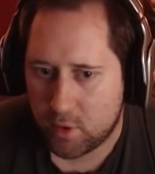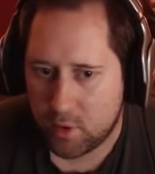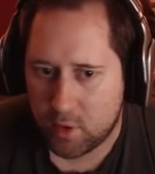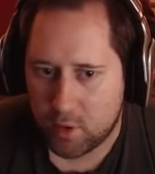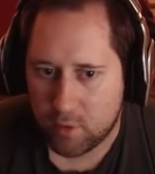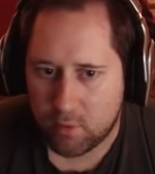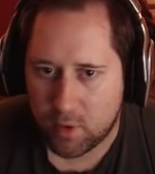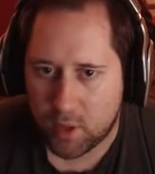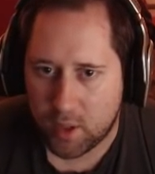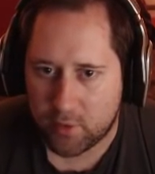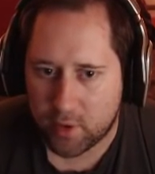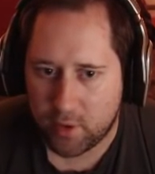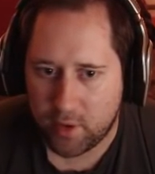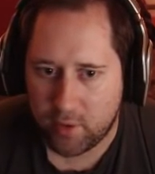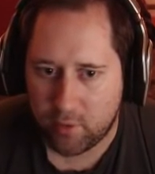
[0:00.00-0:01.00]
Right, I've
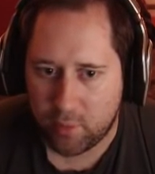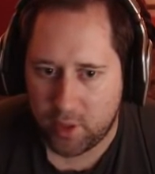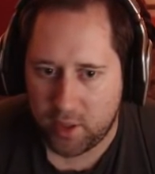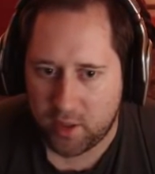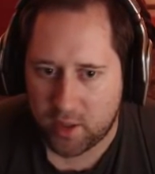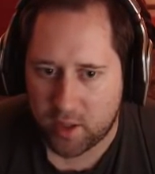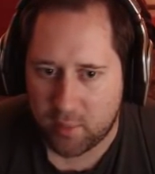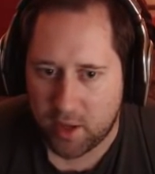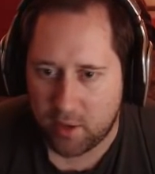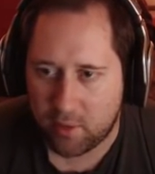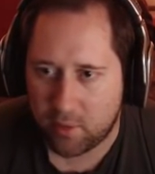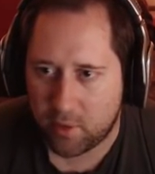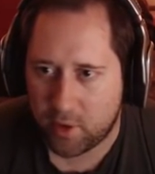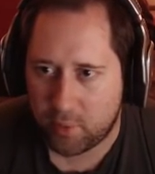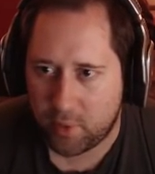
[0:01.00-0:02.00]
told everybody to come out
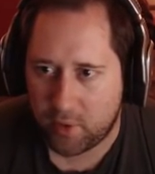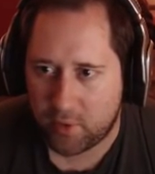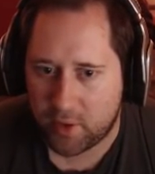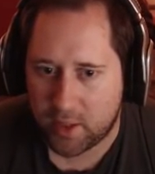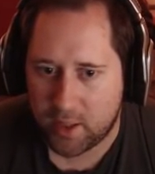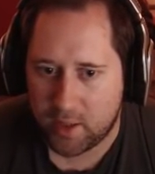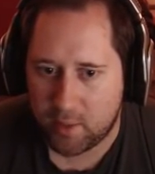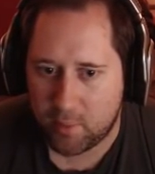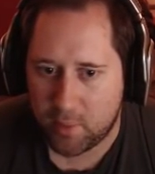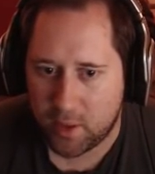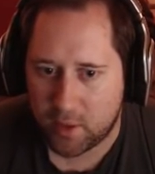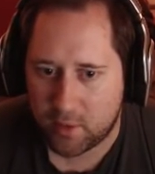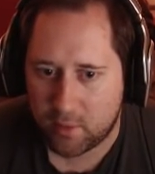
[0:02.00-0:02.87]
because we have to get in the mix.